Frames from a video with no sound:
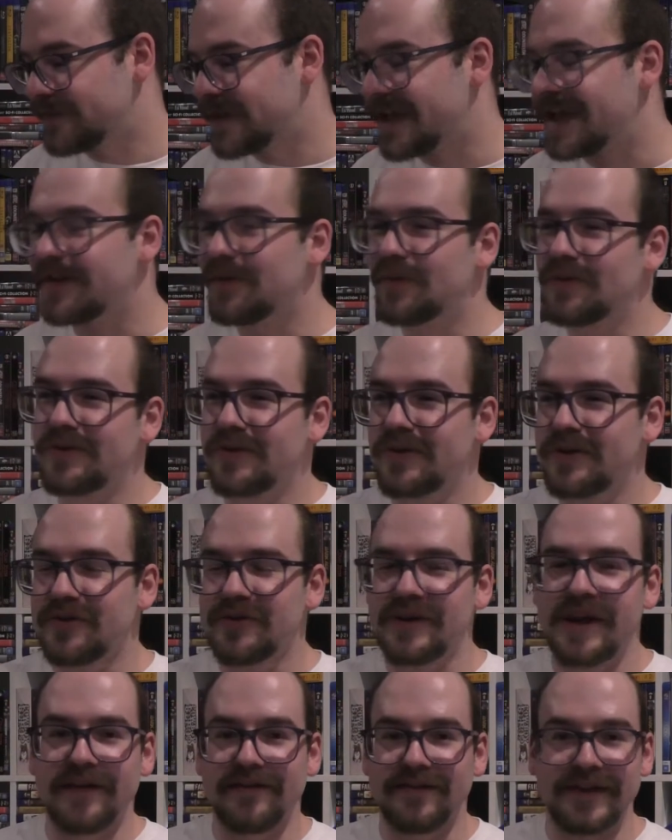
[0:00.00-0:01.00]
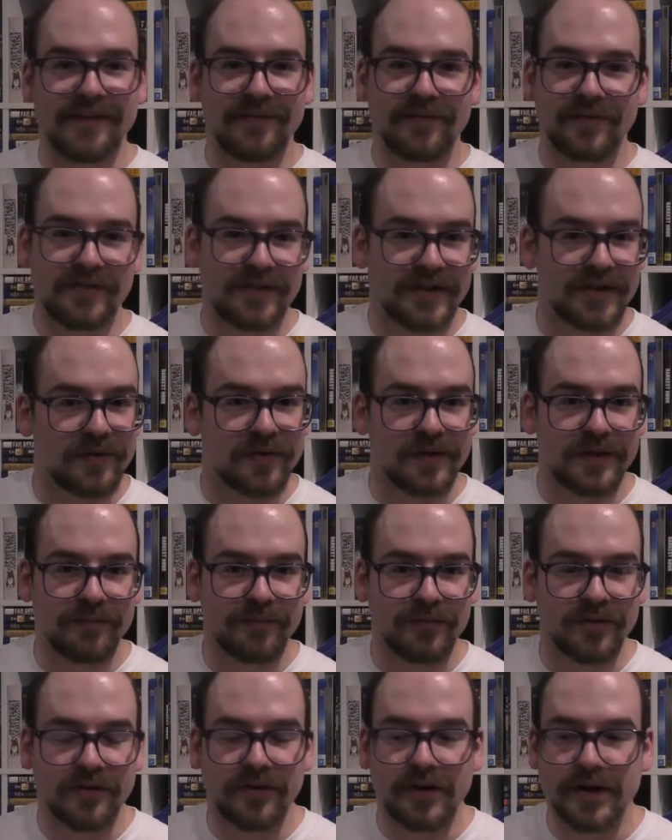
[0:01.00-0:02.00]
And also, I don't have every single
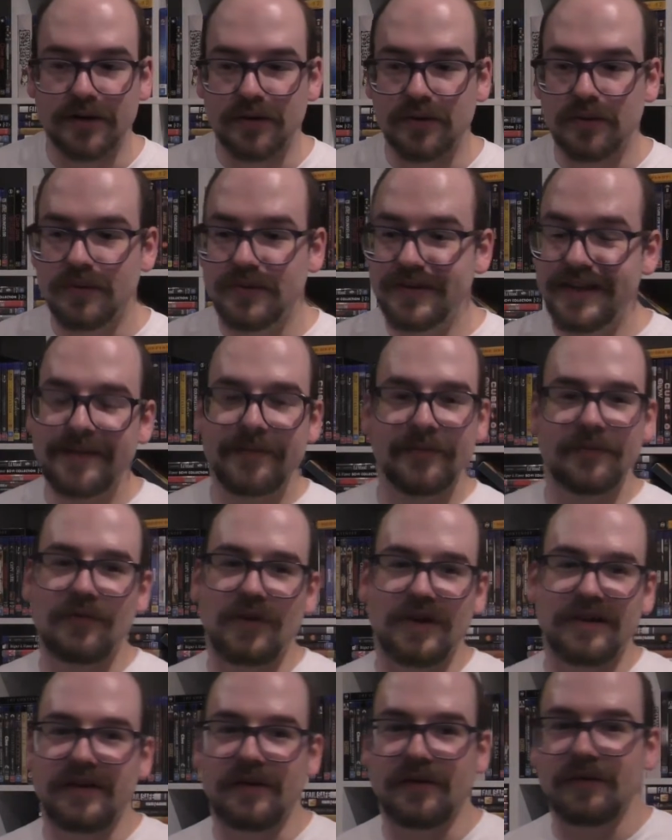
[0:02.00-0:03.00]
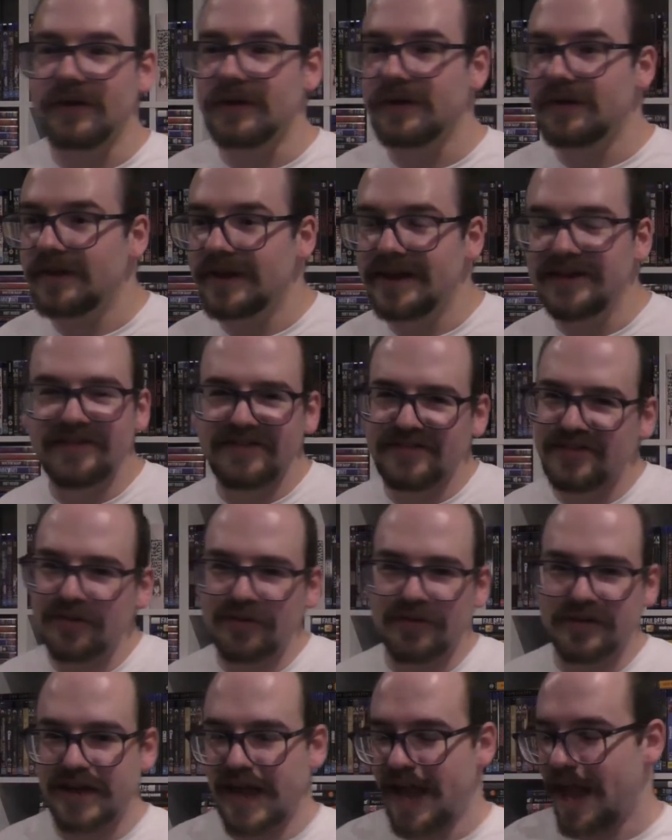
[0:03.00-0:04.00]
imprint title. Same with Criterion. It's just
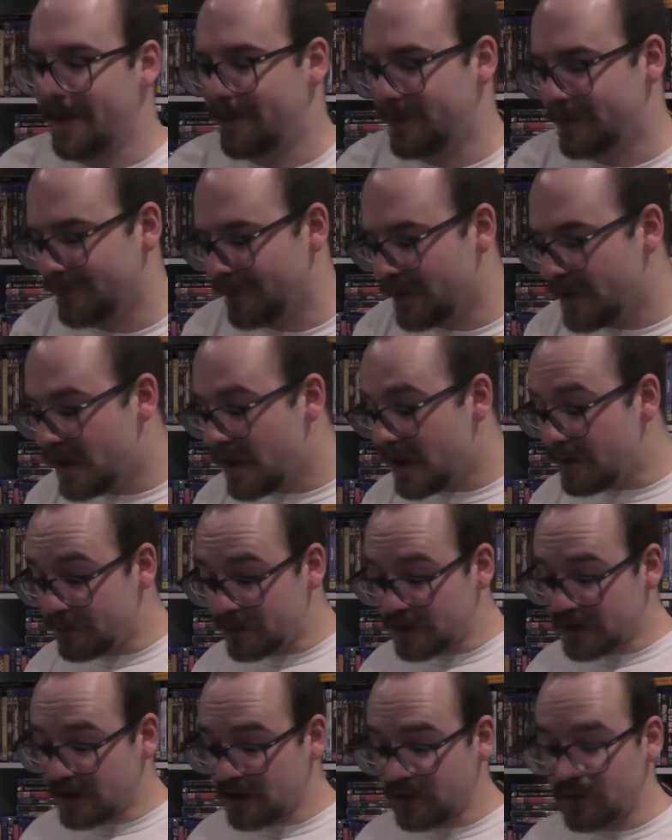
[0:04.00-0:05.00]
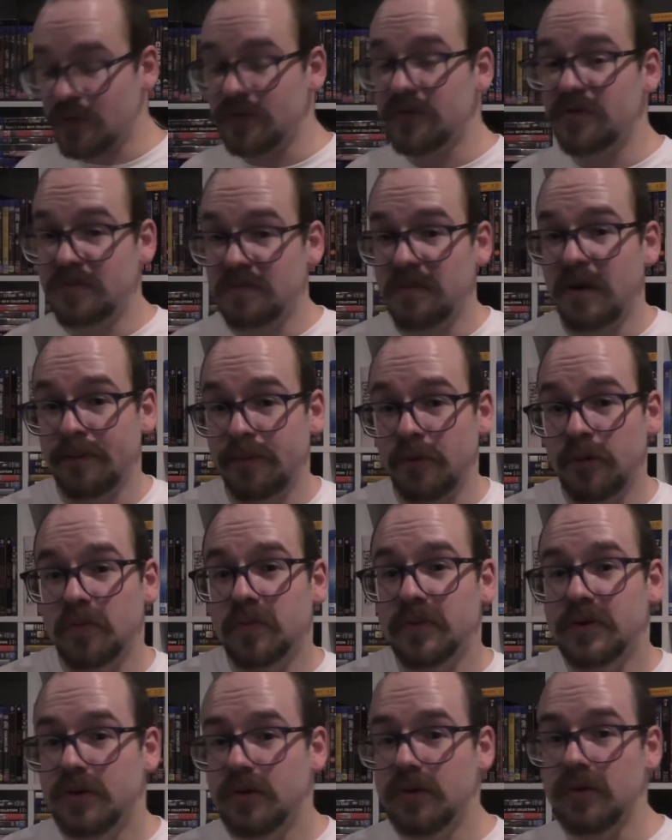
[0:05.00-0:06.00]
not going to happen. But these ones, I
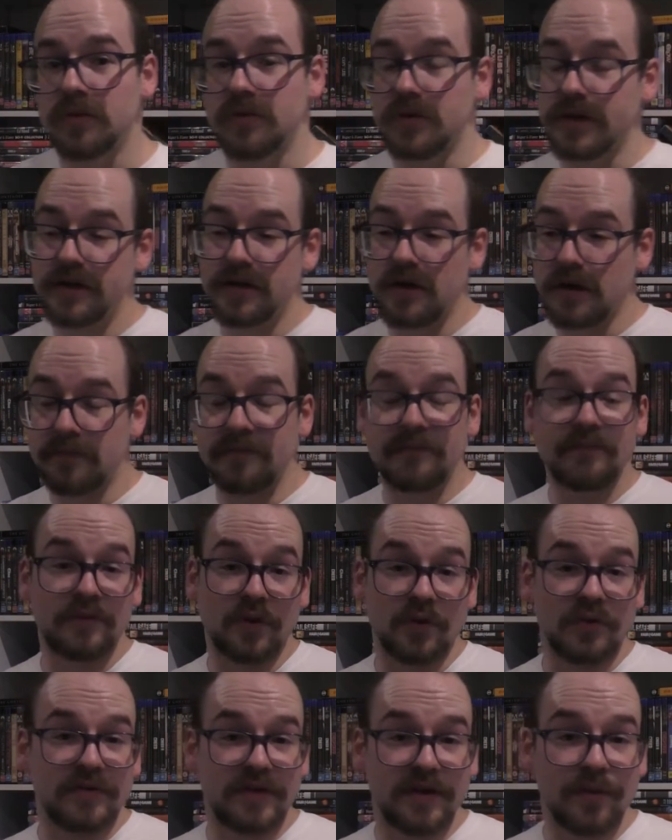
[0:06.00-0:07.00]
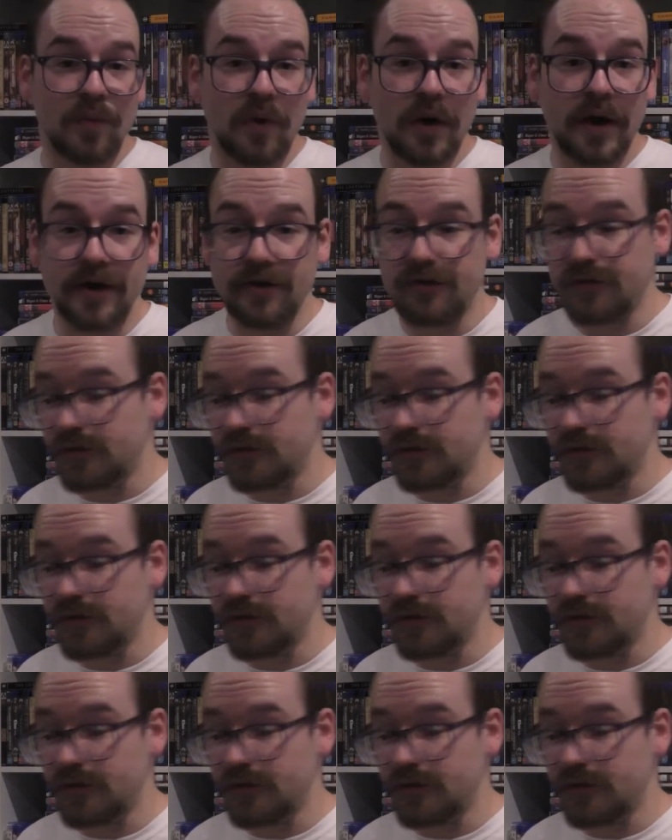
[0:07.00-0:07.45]
probably could, and I don't see why I